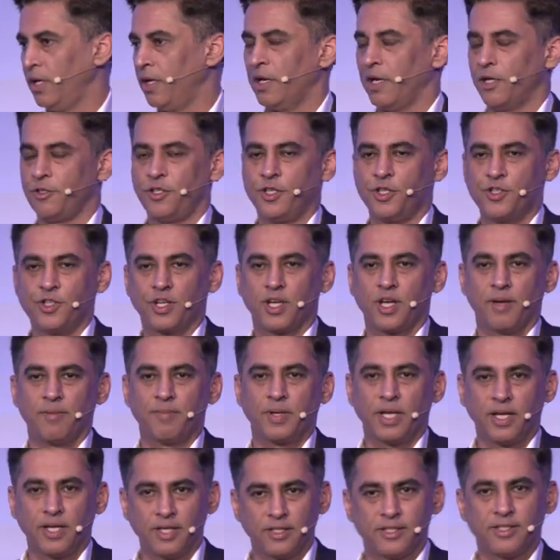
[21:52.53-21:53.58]
a teacher
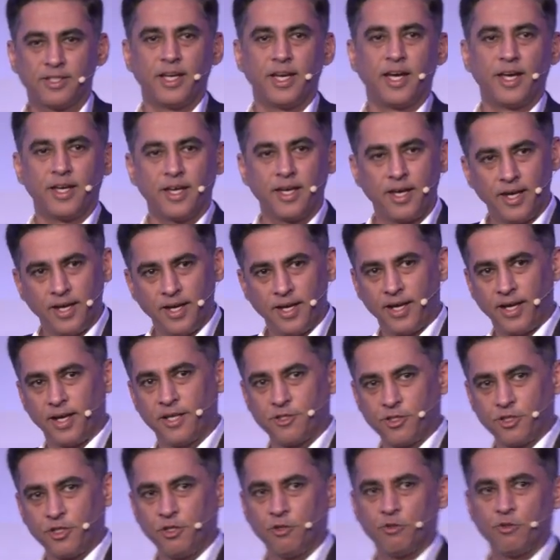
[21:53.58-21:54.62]
coming in and saying,
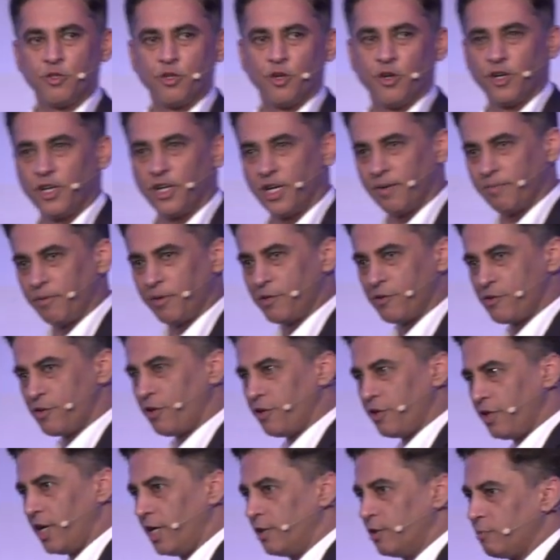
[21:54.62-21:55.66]
here's a new toy, I'm going to show
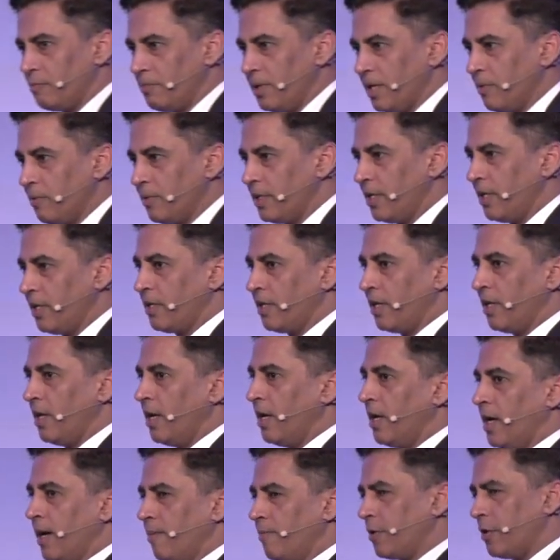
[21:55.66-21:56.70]
you how to play with it,
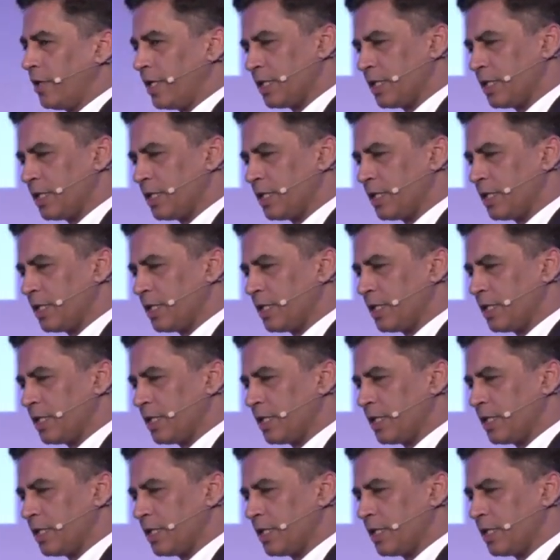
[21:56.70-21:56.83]
I'm going to